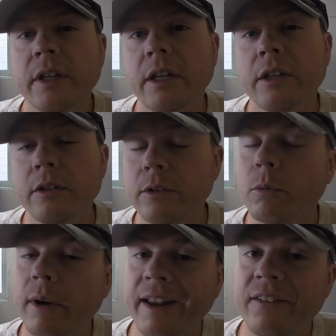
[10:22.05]
and you do
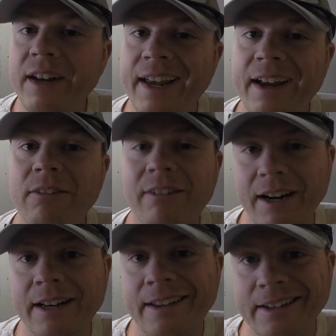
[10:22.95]
want to have it at
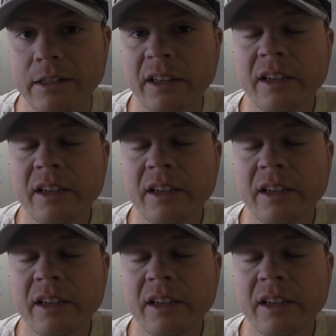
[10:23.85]
ride height.